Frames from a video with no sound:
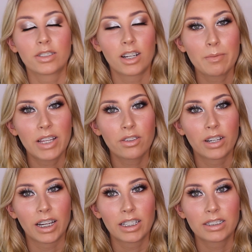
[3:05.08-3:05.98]
Sorry about the
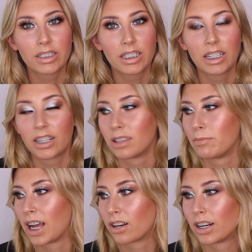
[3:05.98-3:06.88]
crickets you can hear in the
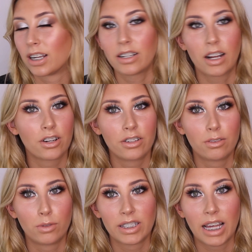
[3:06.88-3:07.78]
background. I don't
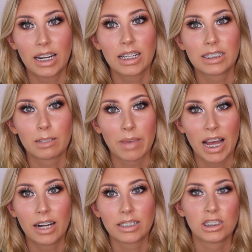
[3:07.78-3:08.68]
know what that is
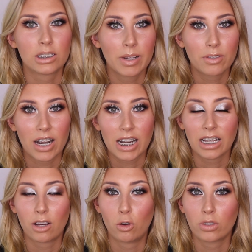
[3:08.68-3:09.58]
about. It's just been
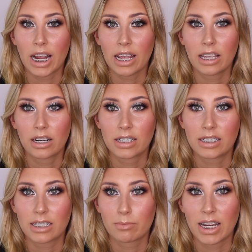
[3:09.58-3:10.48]
raining all day here in
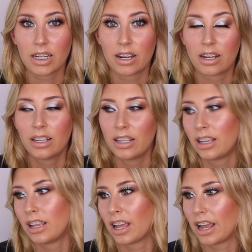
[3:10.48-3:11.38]
Tasmania,
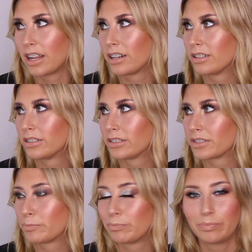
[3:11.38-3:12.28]
and
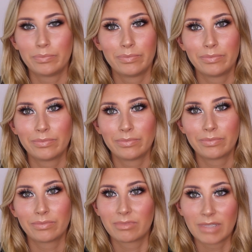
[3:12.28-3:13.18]

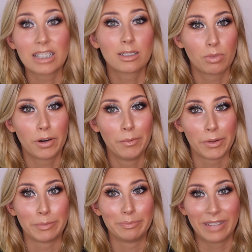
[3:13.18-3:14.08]
that's a problem.